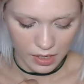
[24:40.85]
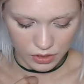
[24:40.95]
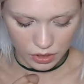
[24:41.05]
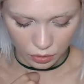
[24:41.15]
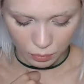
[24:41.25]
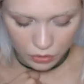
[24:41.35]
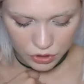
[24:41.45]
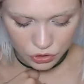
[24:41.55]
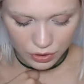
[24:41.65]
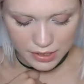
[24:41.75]
So
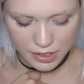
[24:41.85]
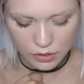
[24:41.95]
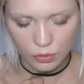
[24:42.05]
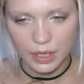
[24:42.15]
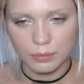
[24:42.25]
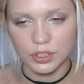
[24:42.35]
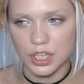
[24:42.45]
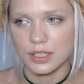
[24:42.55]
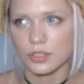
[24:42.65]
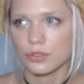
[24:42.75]
moisturizing cream,
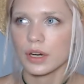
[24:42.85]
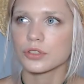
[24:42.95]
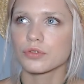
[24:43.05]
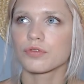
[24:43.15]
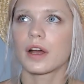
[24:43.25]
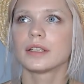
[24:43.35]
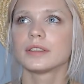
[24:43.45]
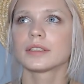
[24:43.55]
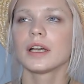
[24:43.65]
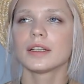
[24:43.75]
just try to
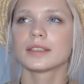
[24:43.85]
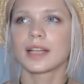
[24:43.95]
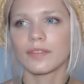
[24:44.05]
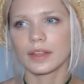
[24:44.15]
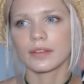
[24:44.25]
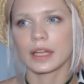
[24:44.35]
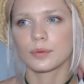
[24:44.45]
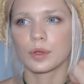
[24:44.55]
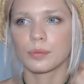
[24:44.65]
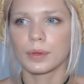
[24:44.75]
find something
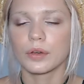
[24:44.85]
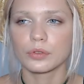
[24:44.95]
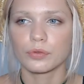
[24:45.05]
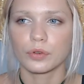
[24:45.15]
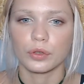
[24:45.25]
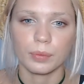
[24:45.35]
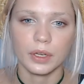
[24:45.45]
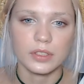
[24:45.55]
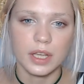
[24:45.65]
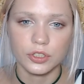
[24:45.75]
that would be good for you
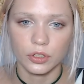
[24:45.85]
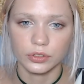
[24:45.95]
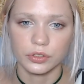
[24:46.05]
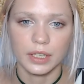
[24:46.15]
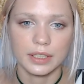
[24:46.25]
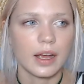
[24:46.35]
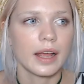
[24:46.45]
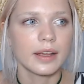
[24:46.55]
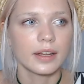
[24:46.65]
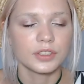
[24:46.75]
because I told you that
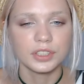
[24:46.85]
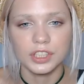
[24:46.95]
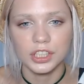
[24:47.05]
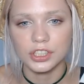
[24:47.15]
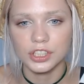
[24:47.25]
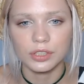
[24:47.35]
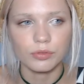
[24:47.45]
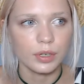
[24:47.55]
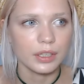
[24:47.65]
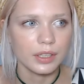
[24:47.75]
I got Gigi
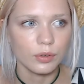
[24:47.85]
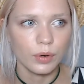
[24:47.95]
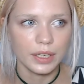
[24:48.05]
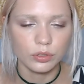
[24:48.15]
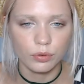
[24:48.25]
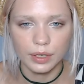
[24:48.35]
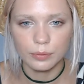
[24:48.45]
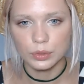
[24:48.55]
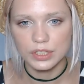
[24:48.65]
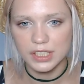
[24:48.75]
really great
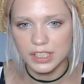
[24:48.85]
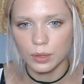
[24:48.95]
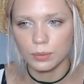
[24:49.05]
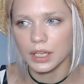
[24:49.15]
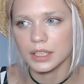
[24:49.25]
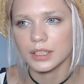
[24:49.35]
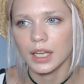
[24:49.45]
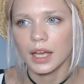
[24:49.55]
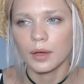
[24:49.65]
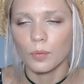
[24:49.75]
cream with seaweed
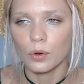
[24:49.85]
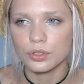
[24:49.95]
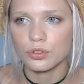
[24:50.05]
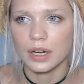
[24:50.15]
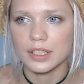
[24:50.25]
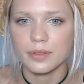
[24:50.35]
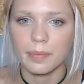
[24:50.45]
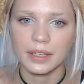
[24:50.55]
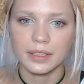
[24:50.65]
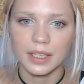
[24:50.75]
moisturizing,
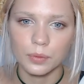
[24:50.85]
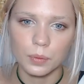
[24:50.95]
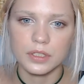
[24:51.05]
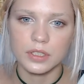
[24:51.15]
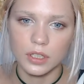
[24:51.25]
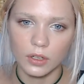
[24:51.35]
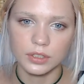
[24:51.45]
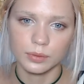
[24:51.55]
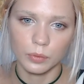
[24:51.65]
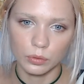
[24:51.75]
but it was
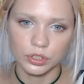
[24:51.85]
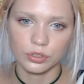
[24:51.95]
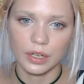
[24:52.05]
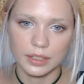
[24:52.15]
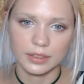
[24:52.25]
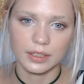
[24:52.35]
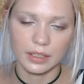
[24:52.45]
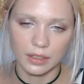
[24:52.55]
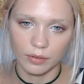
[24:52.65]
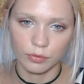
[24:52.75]
not moisturizing
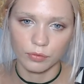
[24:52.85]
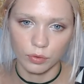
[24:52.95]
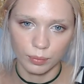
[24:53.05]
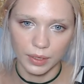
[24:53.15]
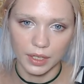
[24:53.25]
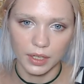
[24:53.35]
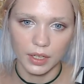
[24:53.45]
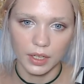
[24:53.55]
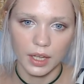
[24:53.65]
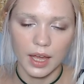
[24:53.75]
enough for me.
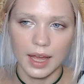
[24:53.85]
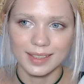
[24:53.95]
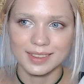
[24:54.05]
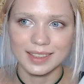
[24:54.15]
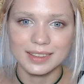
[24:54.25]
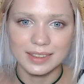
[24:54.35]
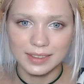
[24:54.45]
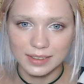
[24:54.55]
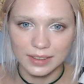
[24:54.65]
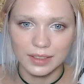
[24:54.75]
And it
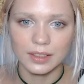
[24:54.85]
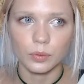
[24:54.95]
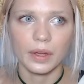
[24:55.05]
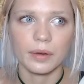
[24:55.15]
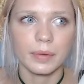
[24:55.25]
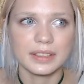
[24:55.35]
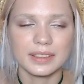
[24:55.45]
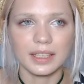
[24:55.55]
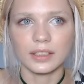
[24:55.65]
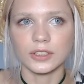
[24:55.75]
is still when my
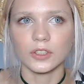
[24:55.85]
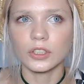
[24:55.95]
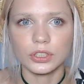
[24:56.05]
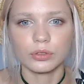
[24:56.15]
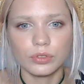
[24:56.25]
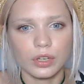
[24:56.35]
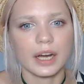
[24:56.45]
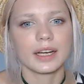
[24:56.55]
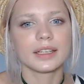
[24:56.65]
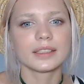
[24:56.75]
skin is not so
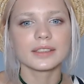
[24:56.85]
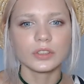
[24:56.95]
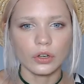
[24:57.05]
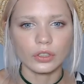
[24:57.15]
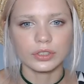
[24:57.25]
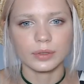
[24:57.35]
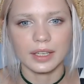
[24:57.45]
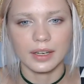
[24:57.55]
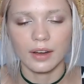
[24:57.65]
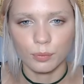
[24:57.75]
dry, it is not
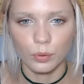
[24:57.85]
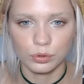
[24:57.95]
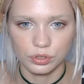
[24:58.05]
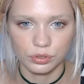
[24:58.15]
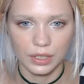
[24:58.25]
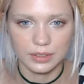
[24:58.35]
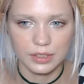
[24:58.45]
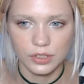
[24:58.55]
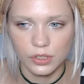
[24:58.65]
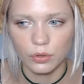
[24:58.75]
enough
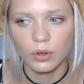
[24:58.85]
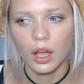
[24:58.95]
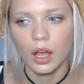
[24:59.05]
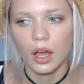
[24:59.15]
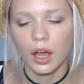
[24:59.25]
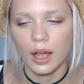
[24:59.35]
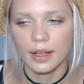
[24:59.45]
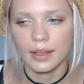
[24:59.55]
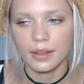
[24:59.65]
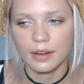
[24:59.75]
moisturizing. So I